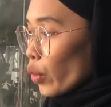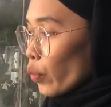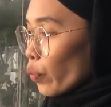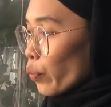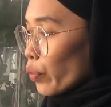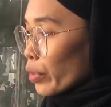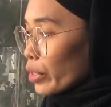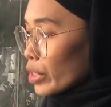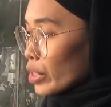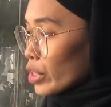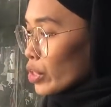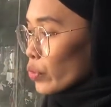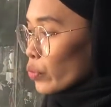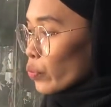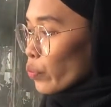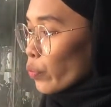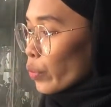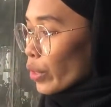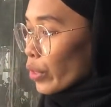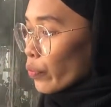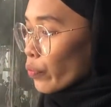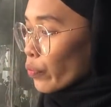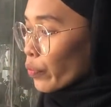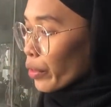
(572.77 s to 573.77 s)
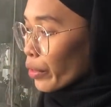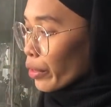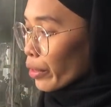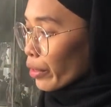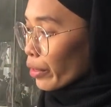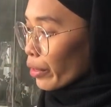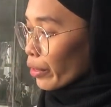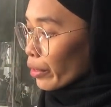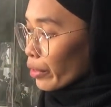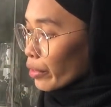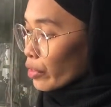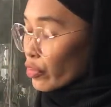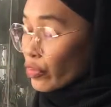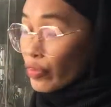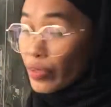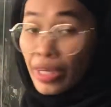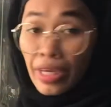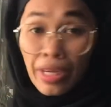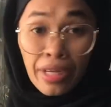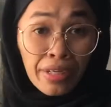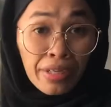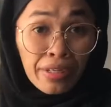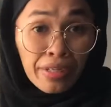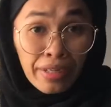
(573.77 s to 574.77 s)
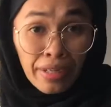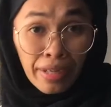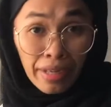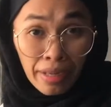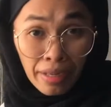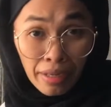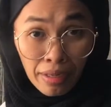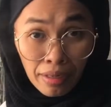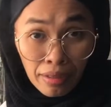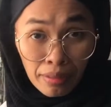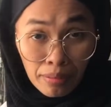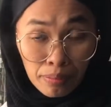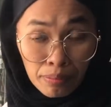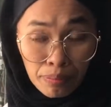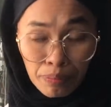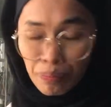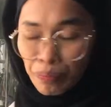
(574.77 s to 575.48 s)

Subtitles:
which is when we train them